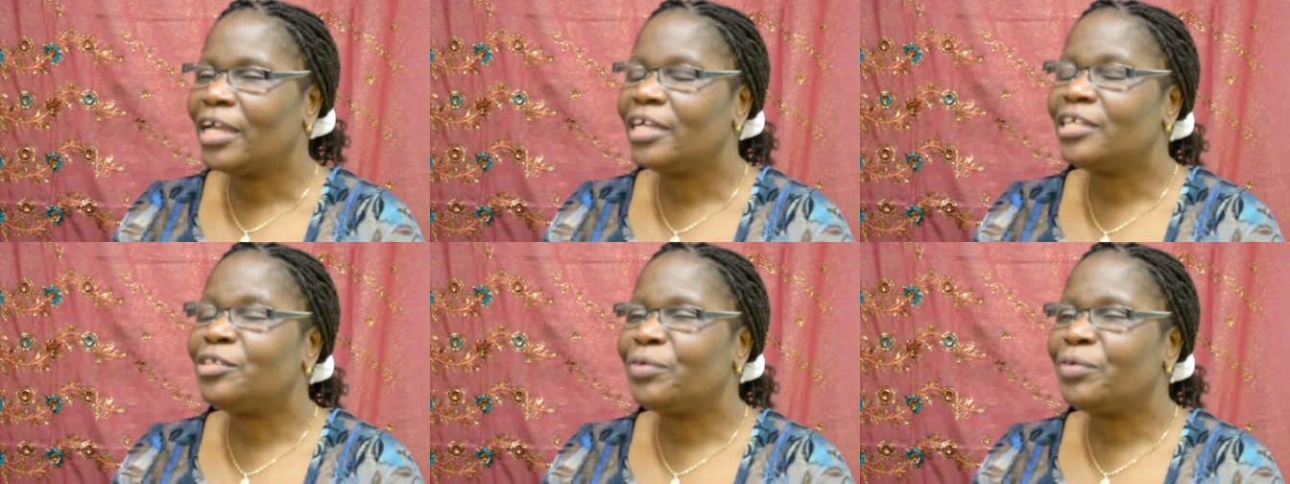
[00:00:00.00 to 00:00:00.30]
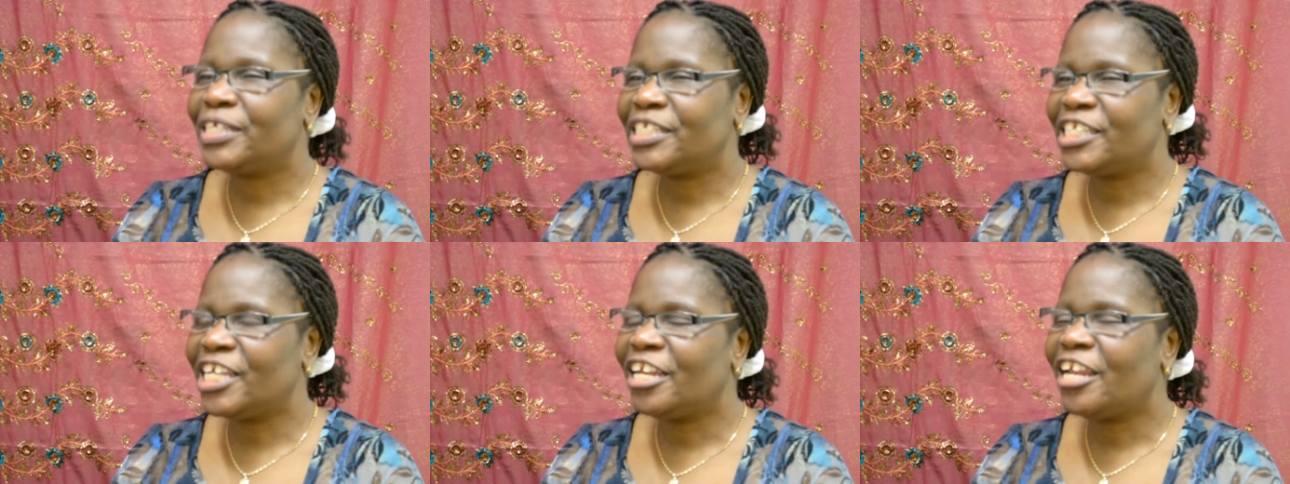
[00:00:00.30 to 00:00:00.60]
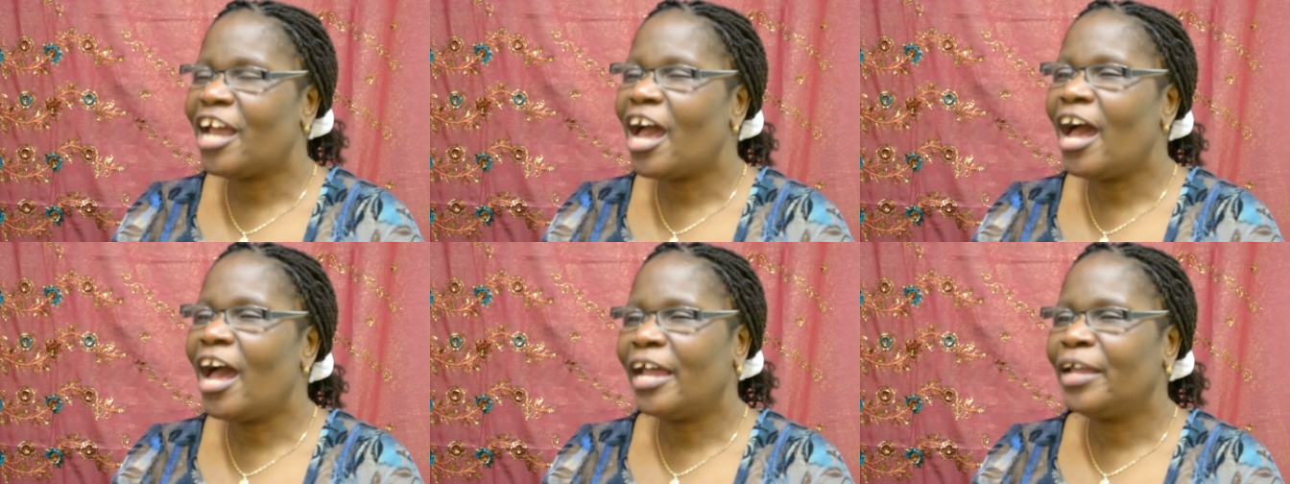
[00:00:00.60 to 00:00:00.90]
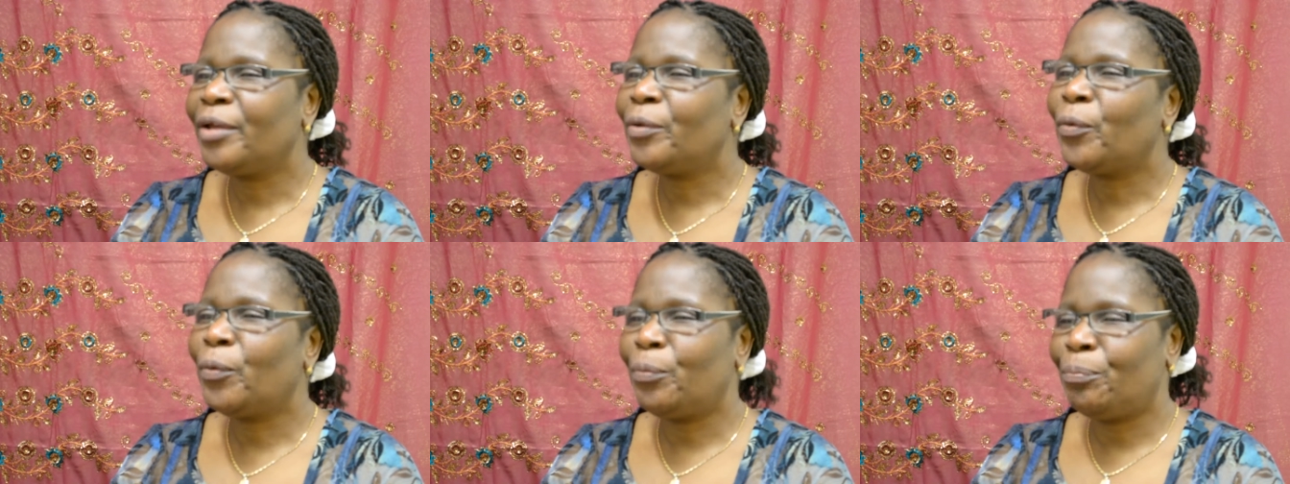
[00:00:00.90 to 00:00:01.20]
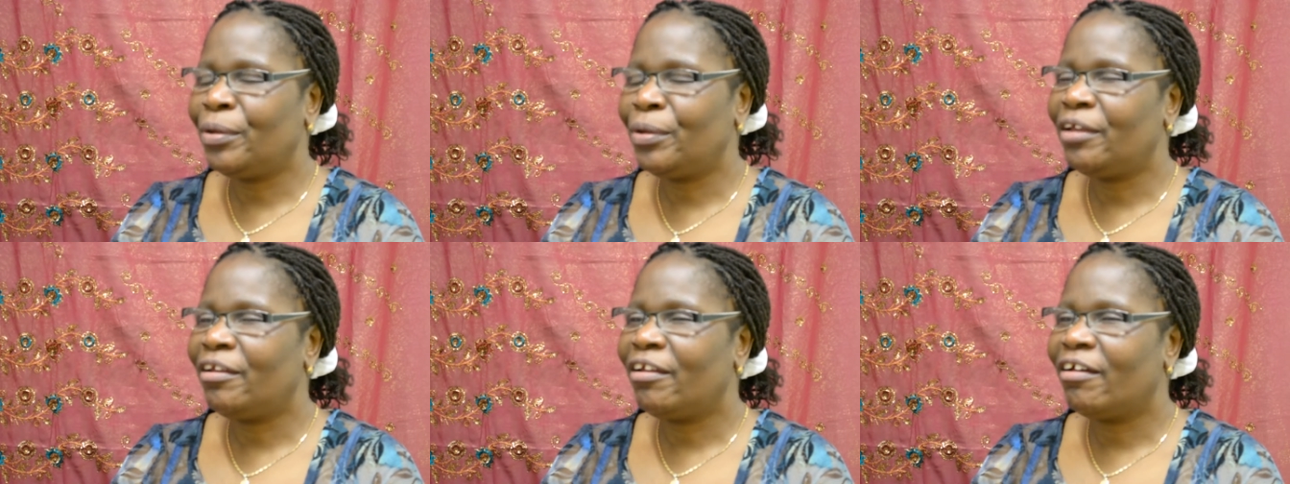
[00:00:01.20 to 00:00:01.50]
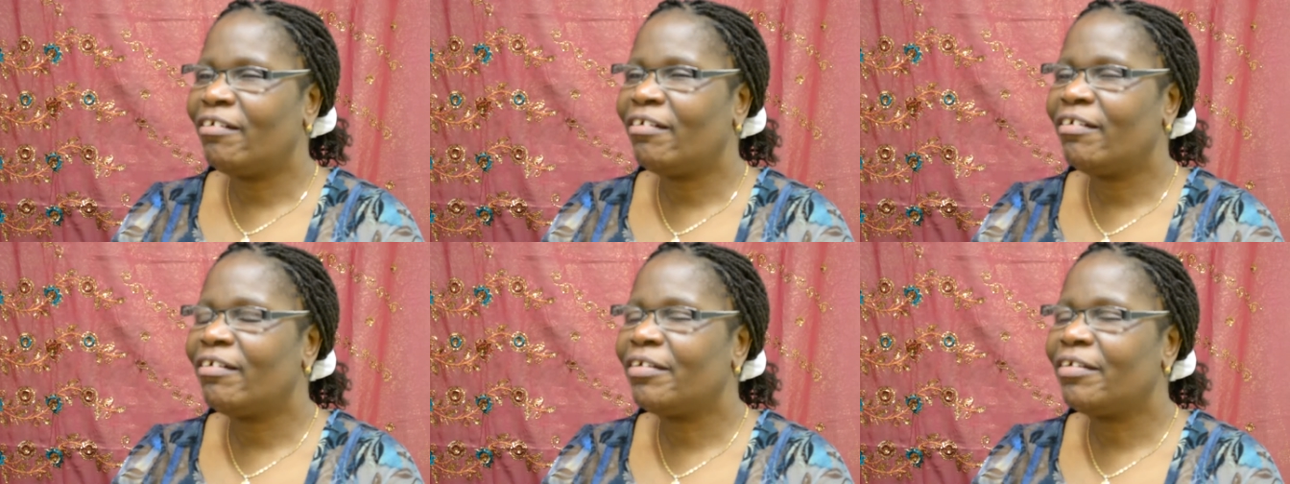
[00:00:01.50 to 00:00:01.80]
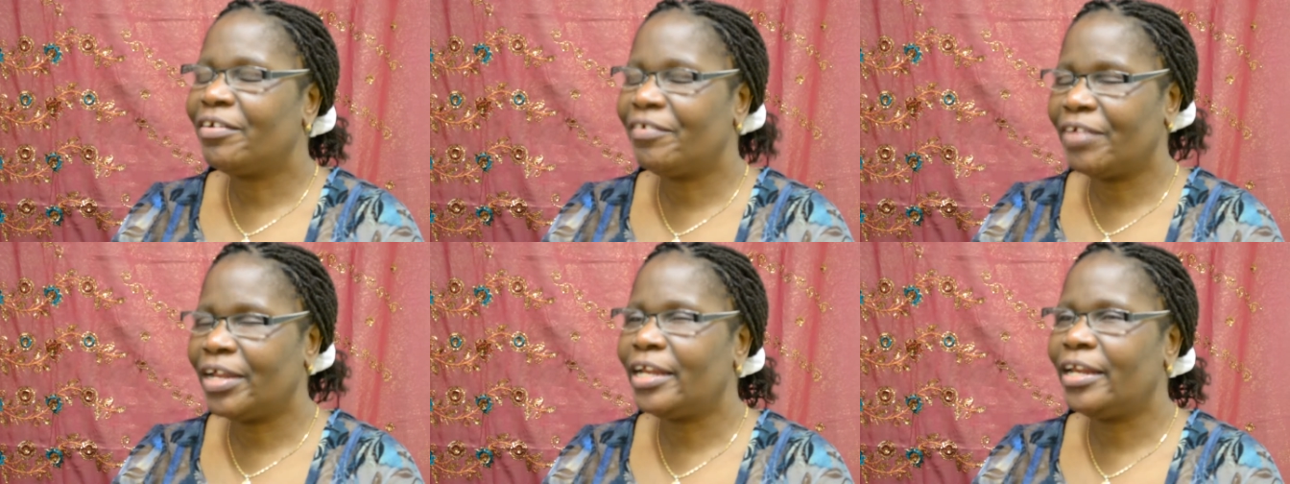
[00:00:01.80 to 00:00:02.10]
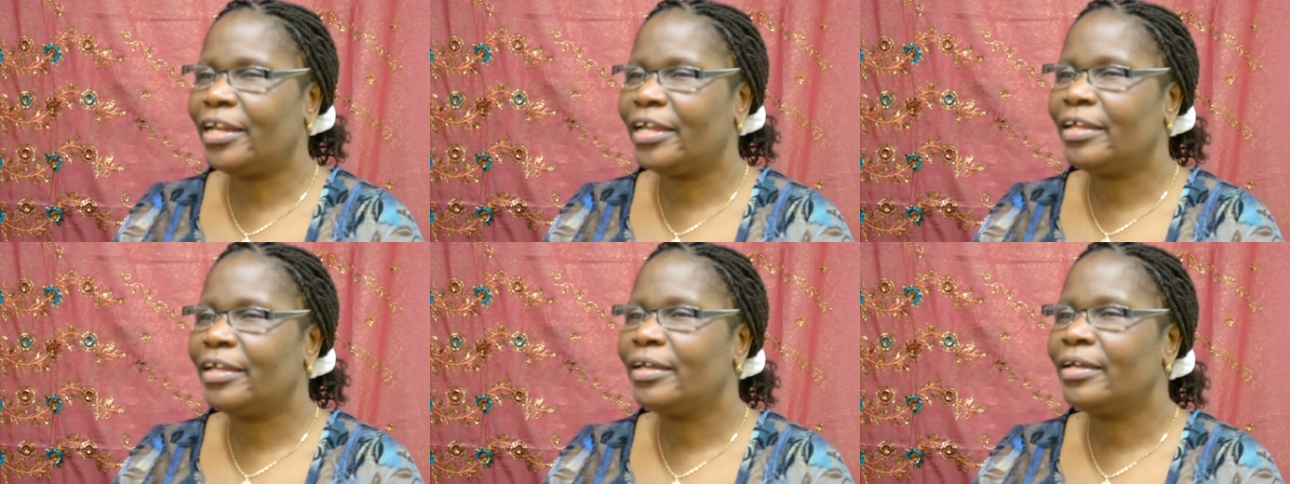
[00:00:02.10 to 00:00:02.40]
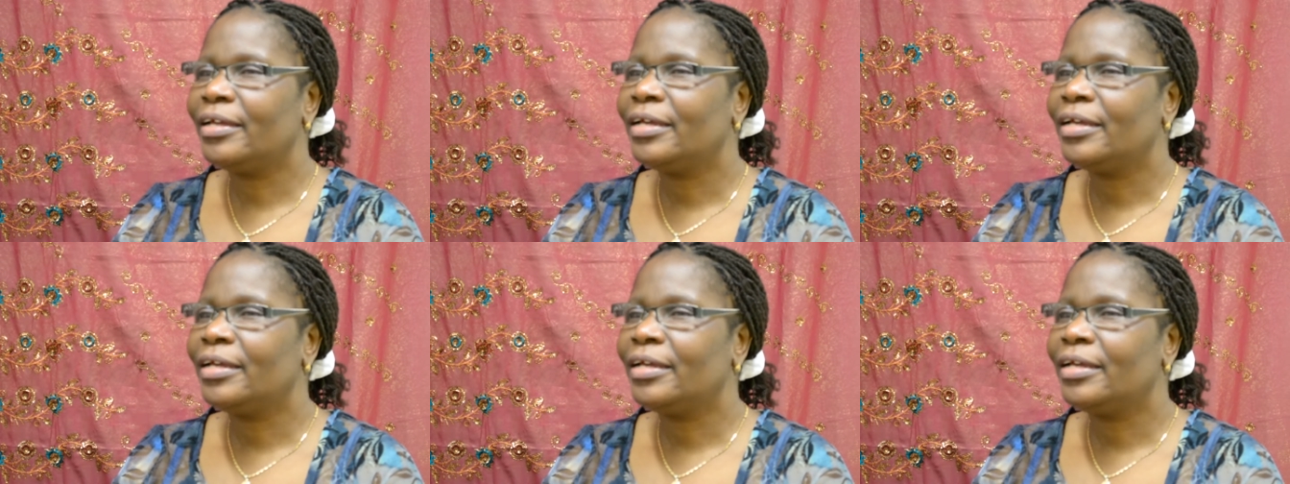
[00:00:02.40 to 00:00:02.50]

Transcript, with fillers: It was an eye-opener, really